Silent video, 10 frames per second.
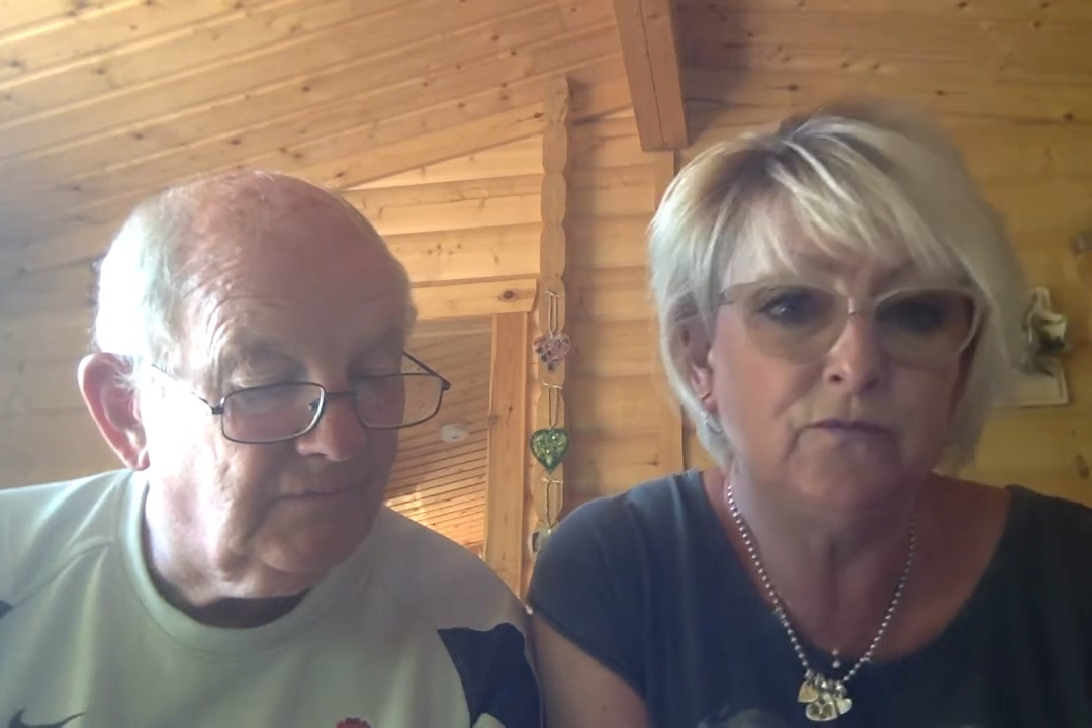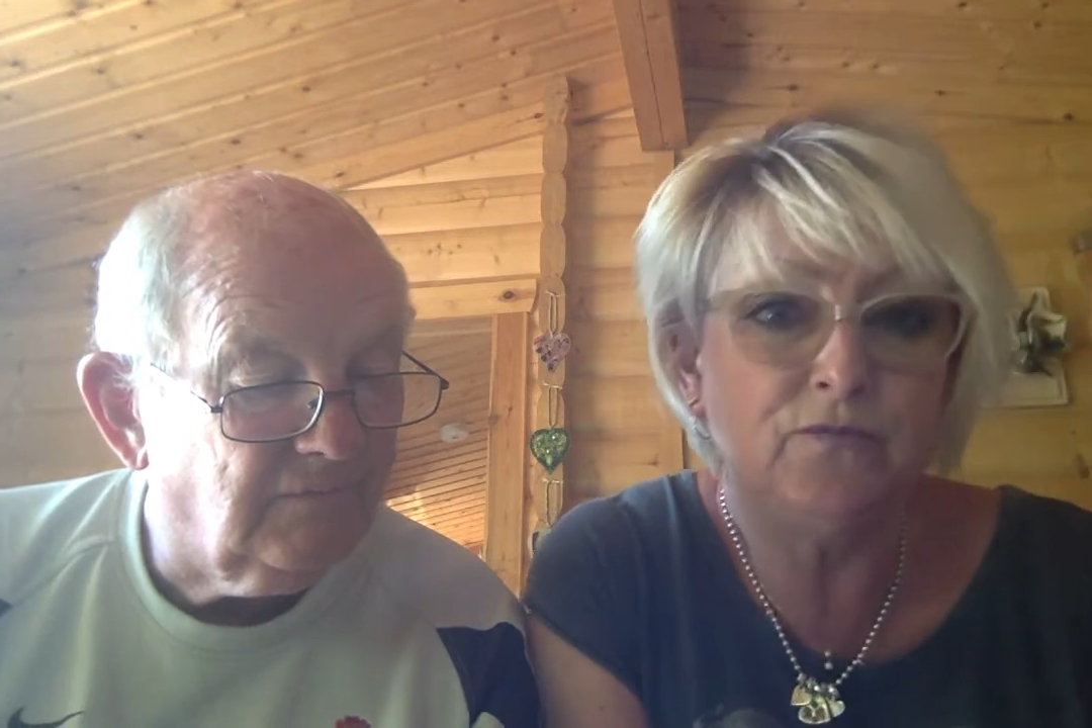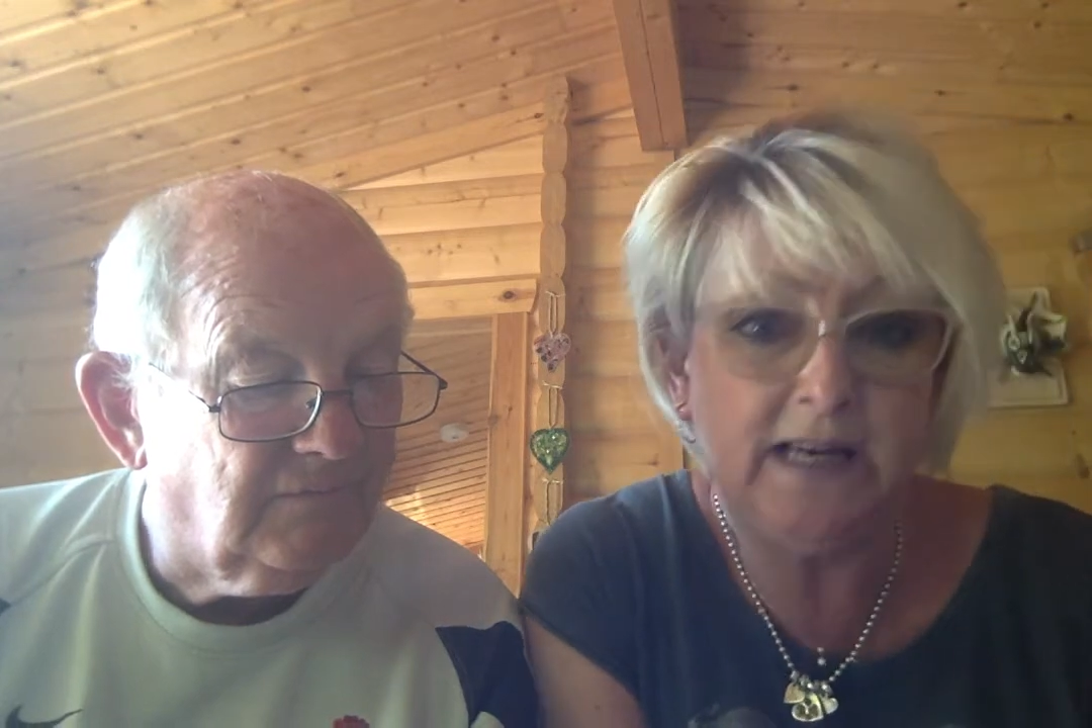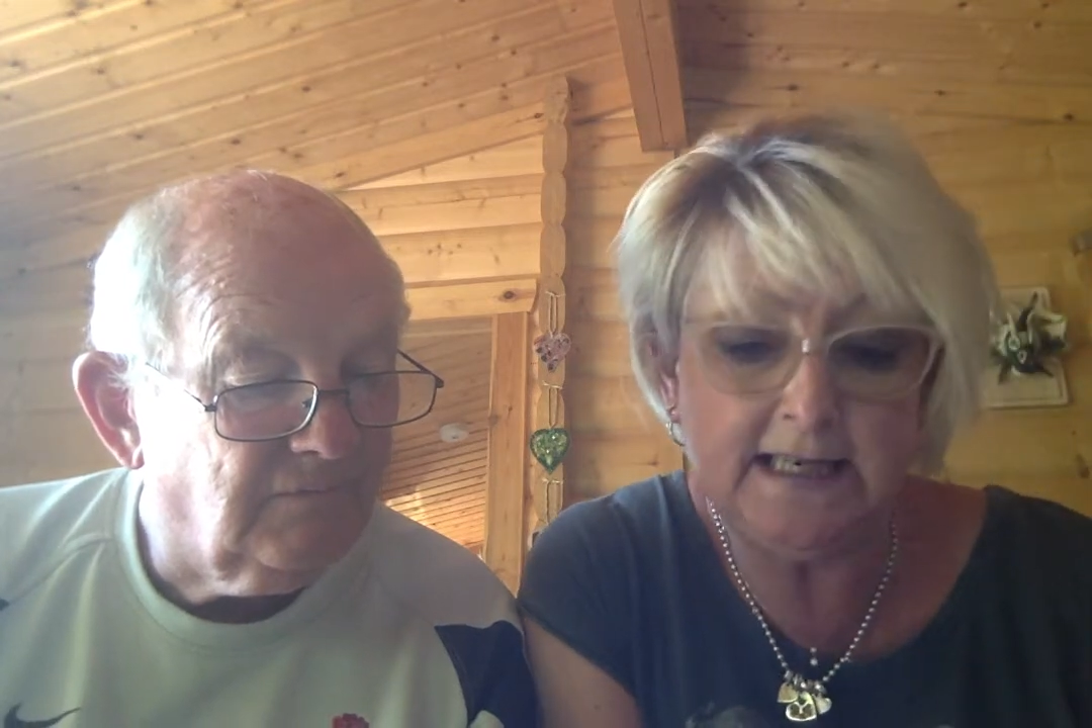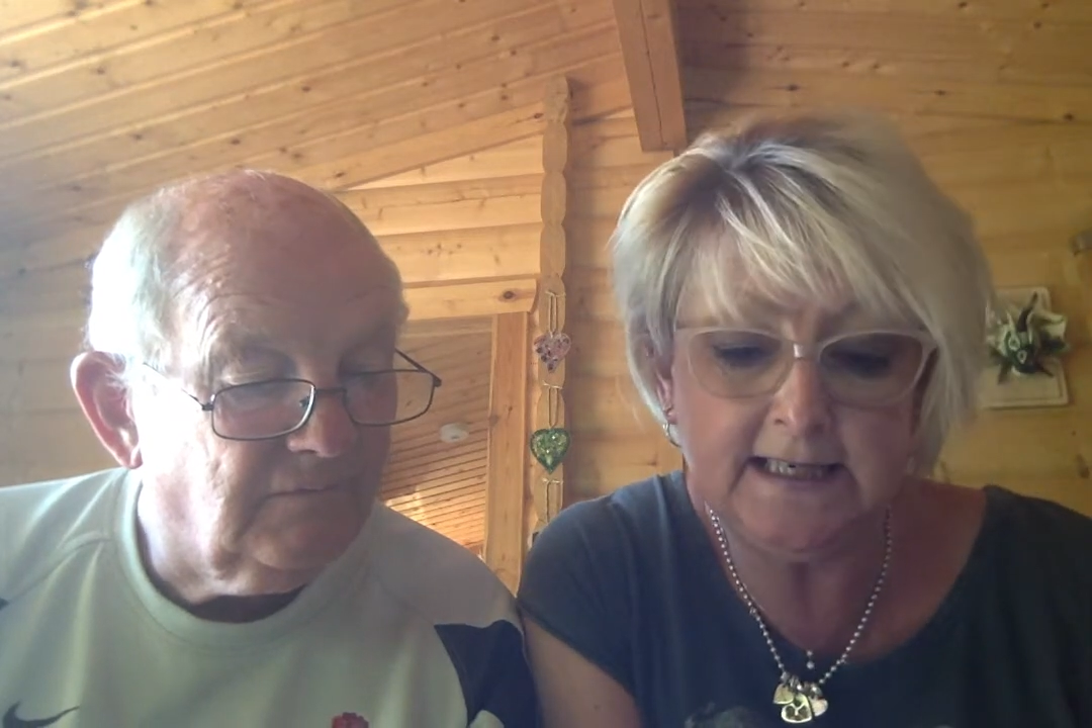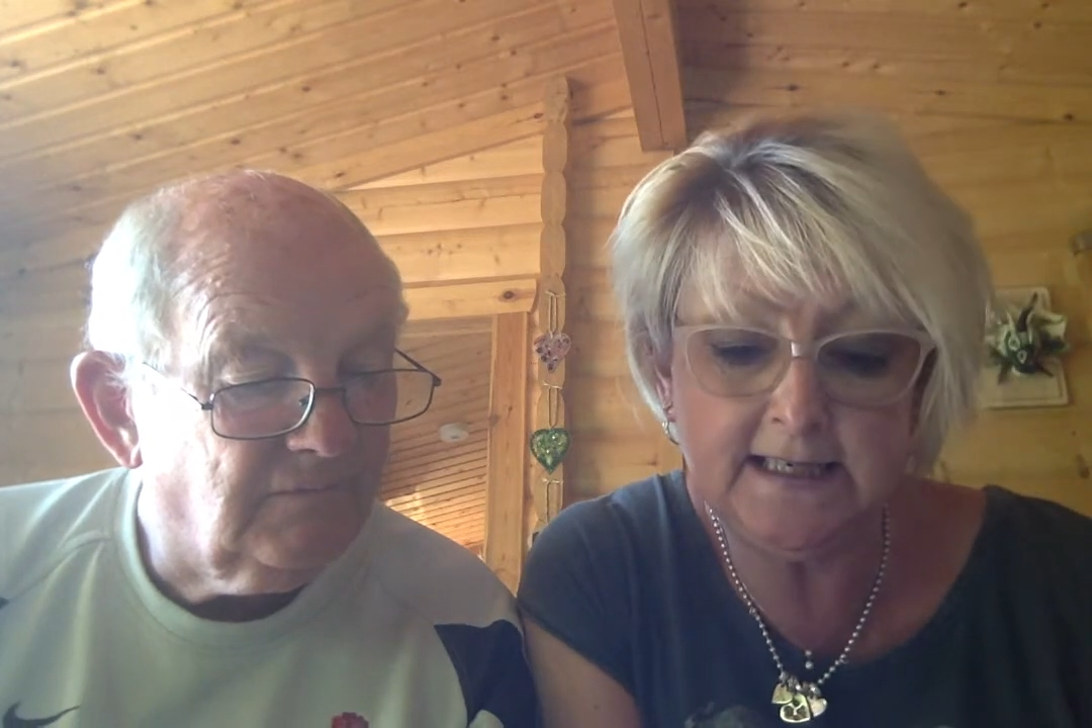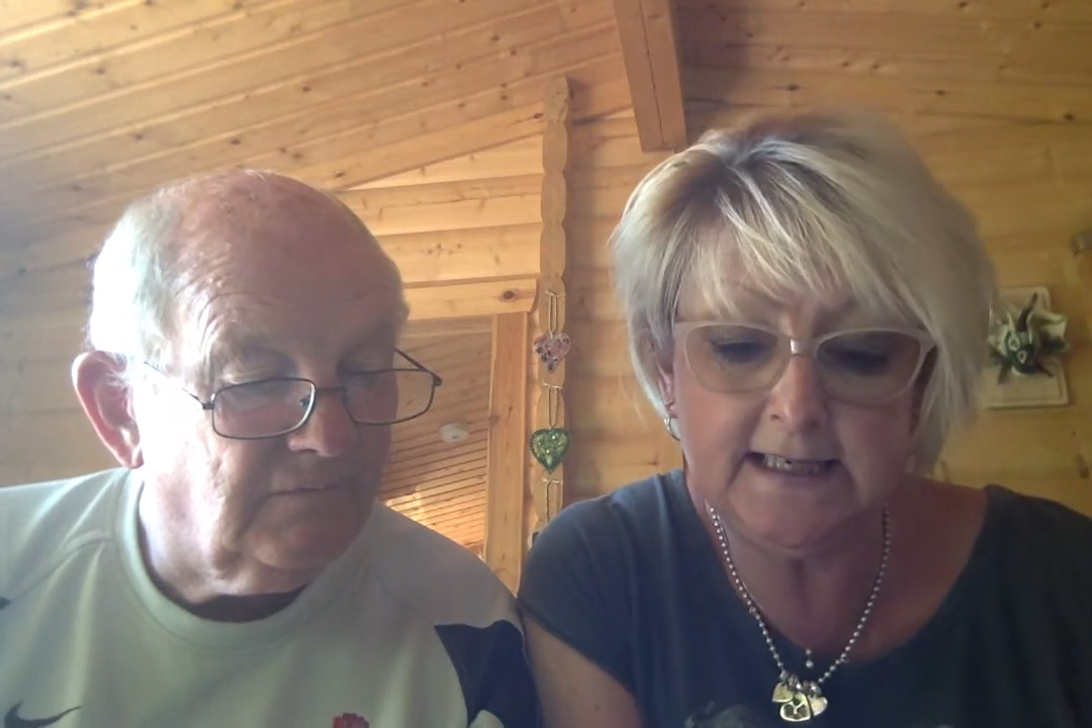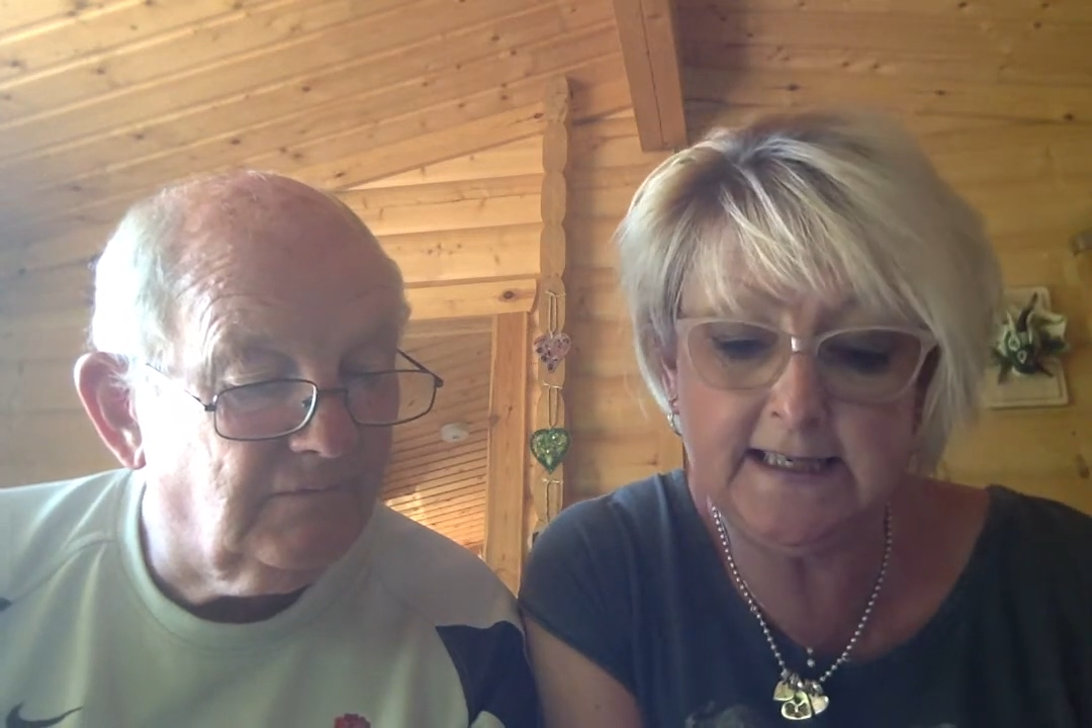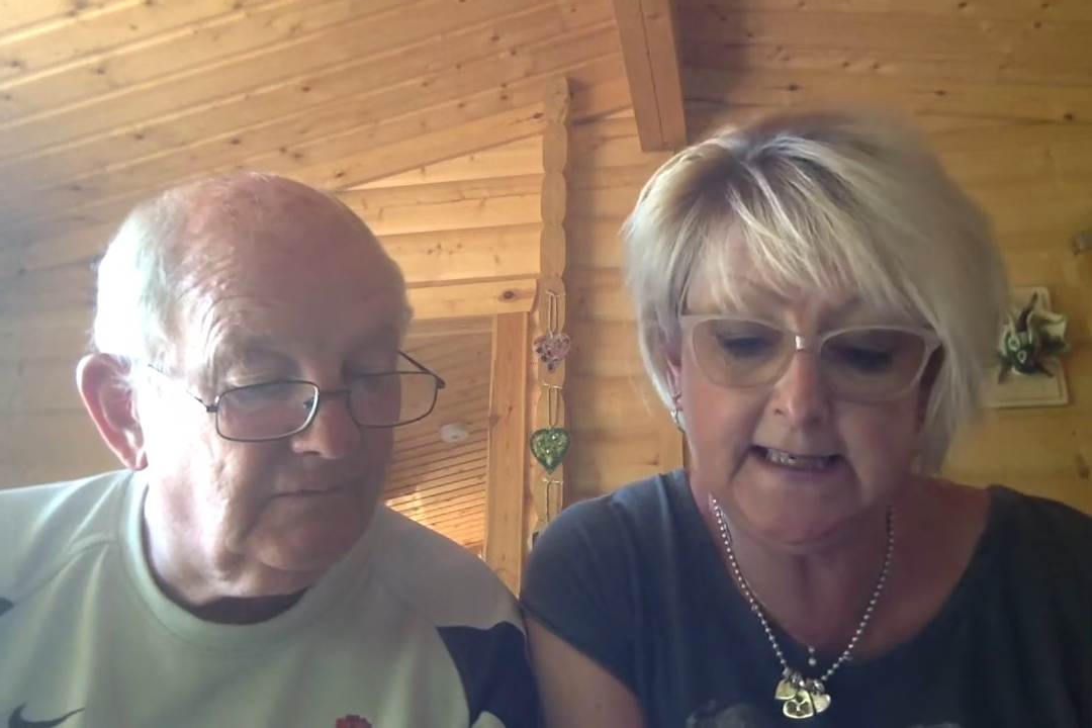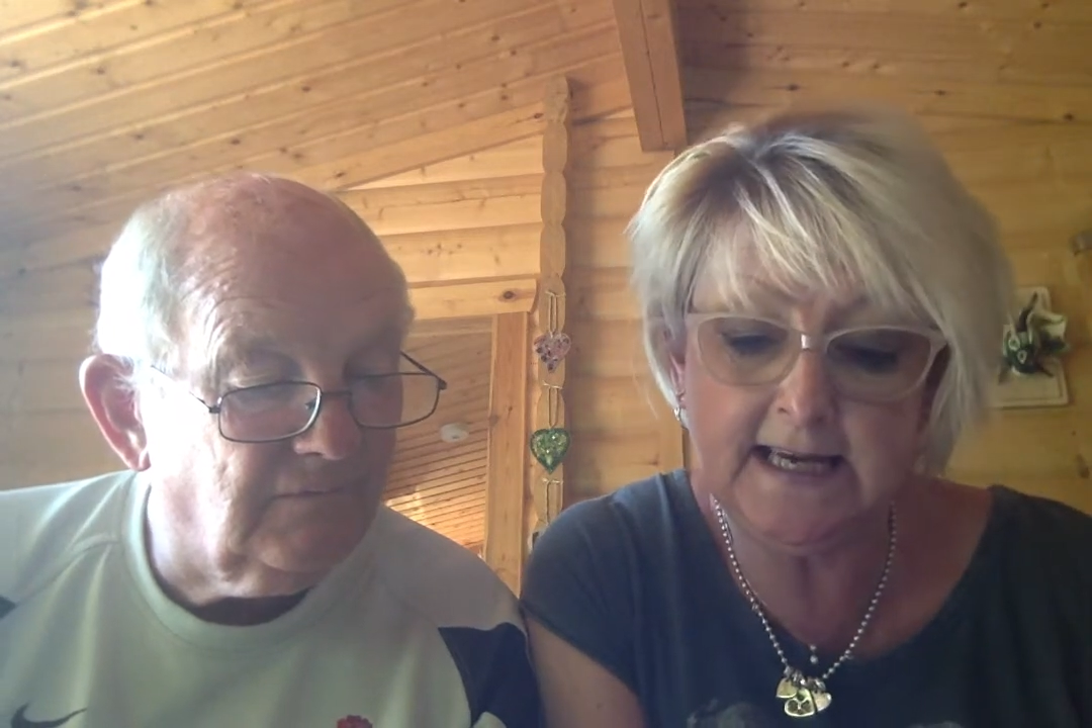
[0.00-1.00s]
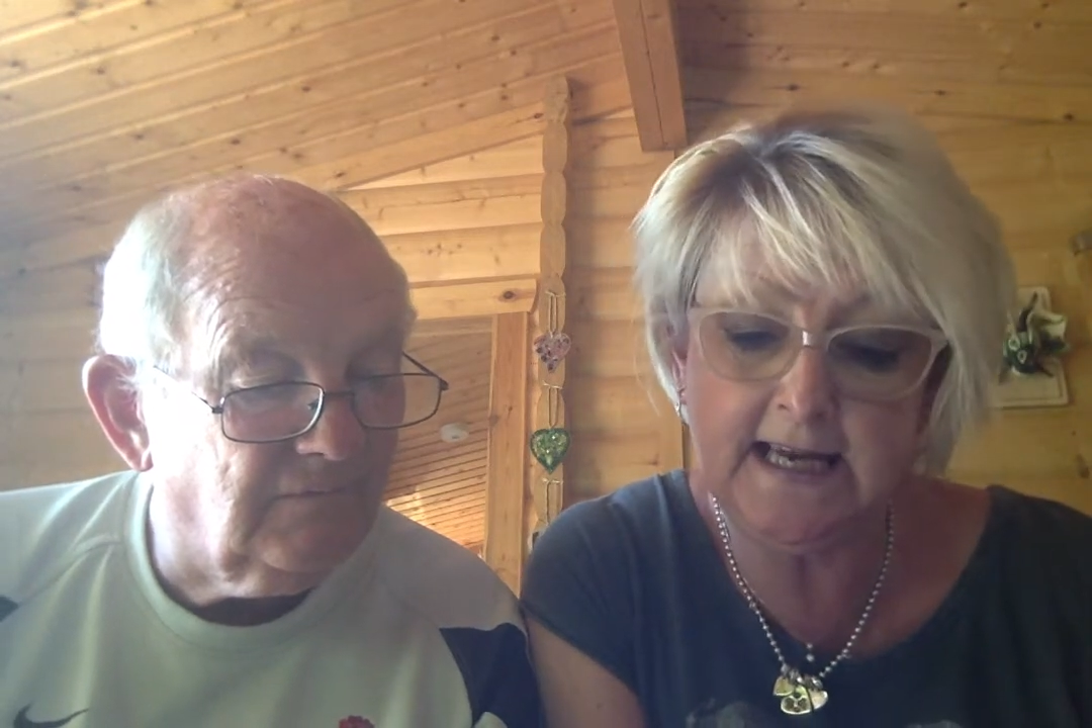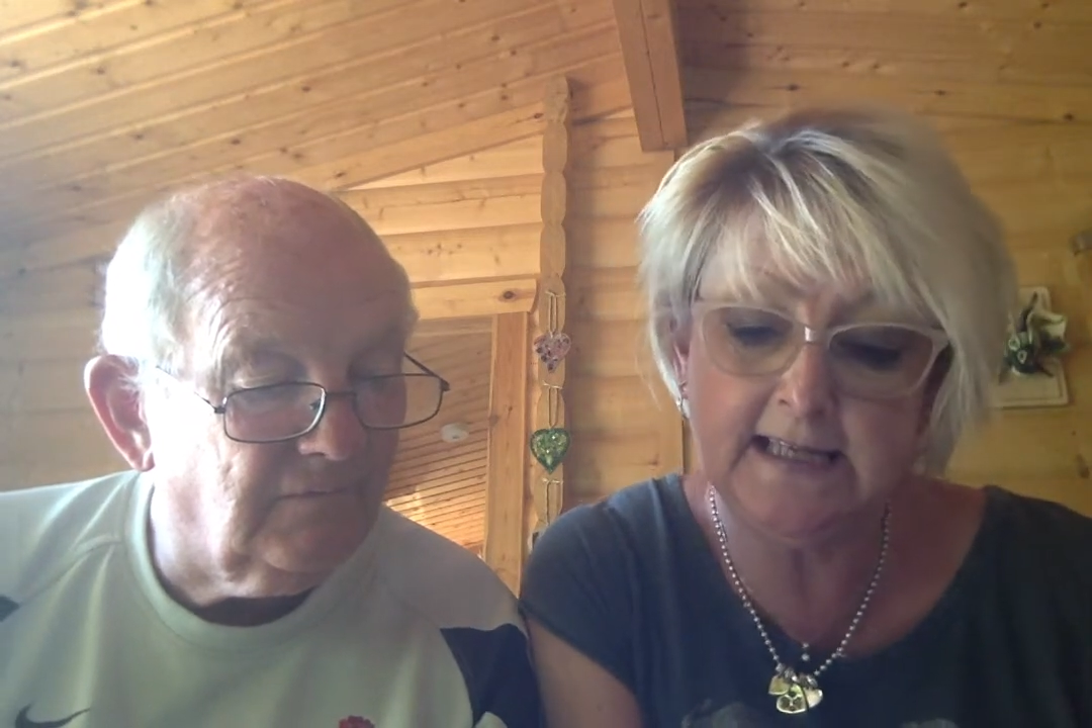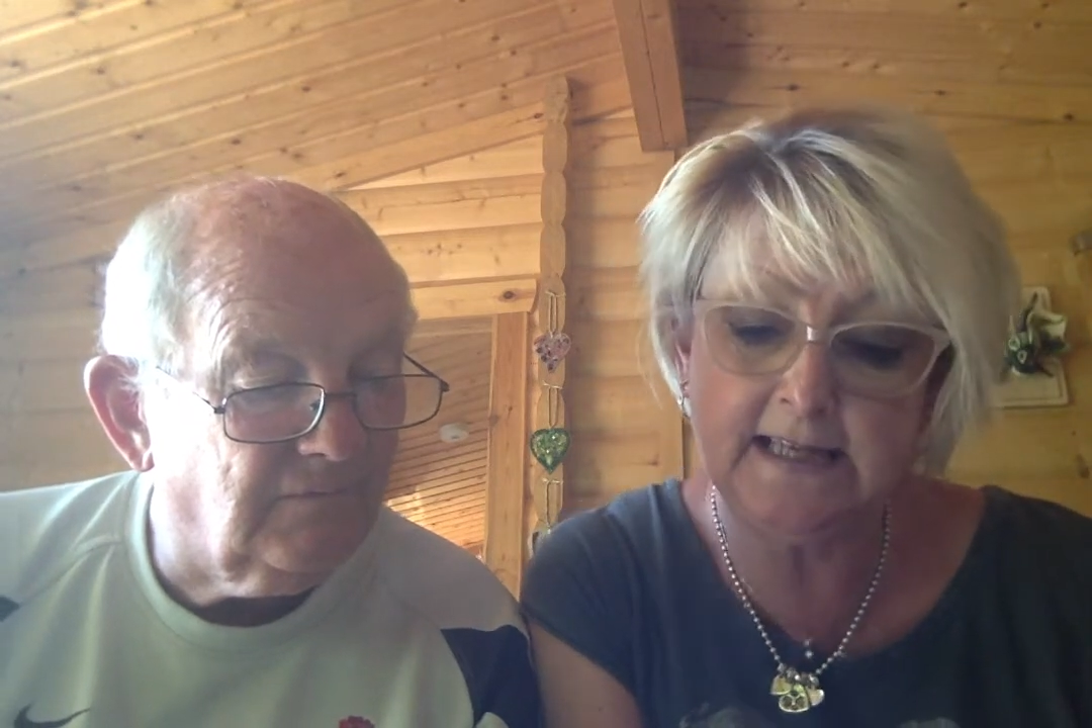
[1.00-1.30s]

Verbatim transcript: Read it and see,